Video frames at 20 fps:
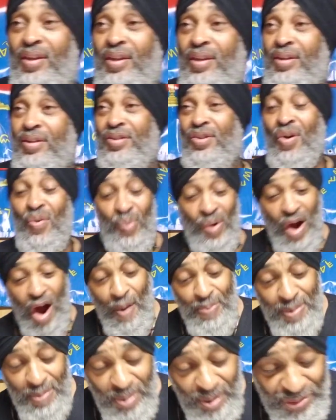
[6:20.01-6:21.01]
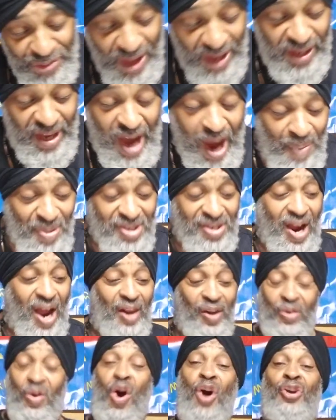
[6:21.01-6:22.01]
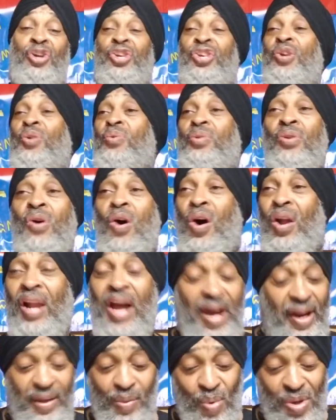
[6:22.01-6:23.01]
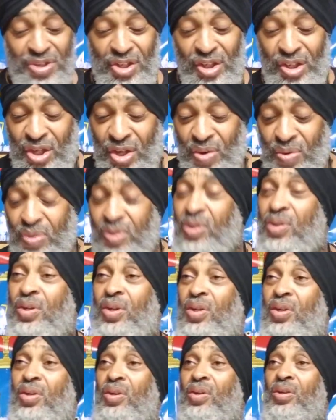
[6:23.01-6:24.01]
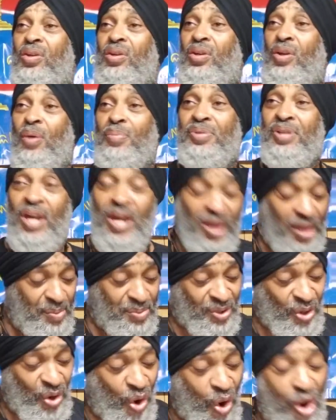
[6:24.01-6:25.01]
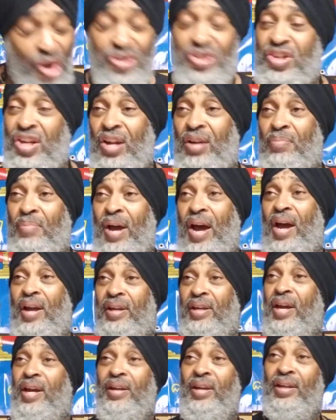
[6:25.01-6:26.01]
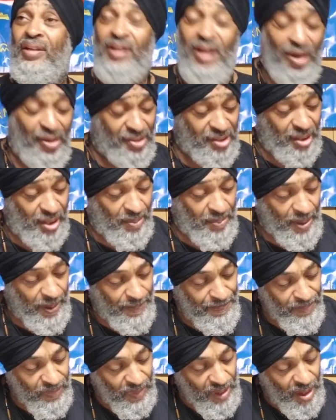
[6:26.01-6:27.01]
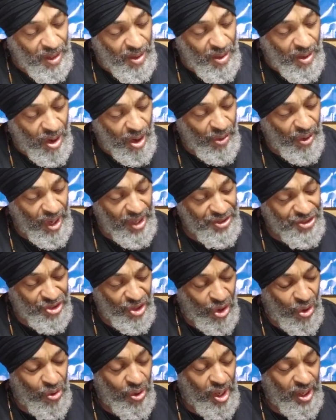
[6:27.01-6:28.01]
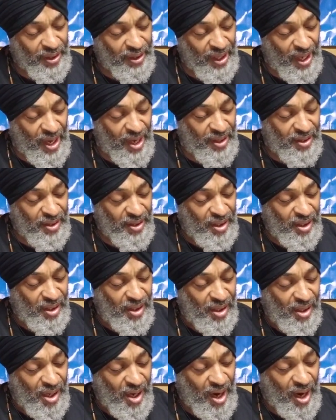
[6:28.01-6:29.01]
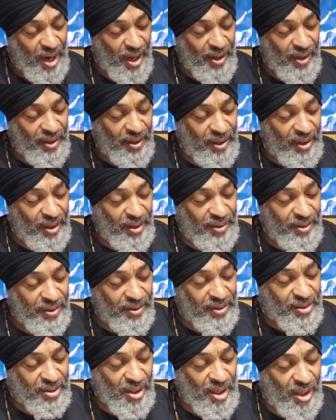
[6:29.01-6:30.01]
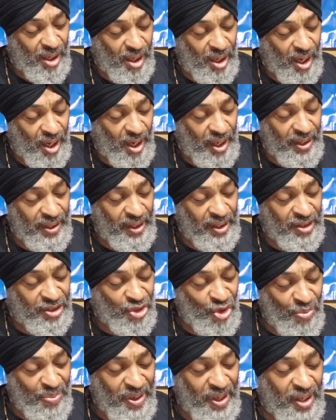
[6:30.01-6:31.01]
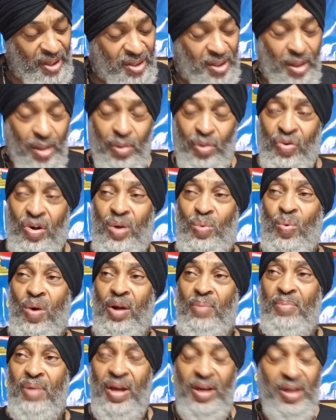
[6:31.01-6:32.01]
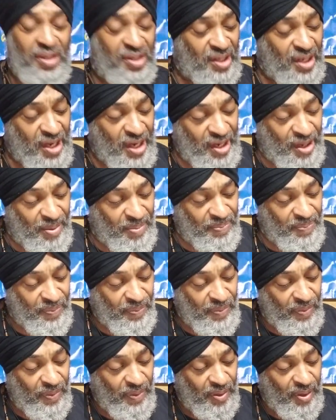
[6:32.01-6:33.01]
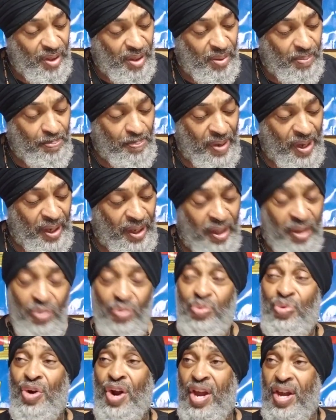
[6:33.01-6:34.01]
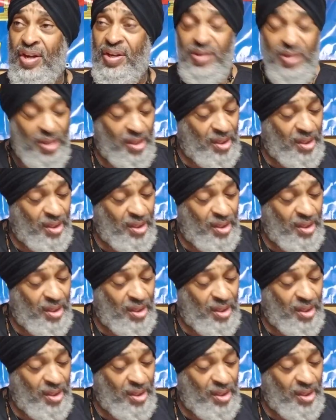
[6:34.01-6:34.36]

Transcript: So where all people think Yahushua look all cute and all that, he wasn't cute. You know what I'm saying? He was an austere man. Austere man. All right. So again, Idumi is a Greek word that means Edom, meaning red.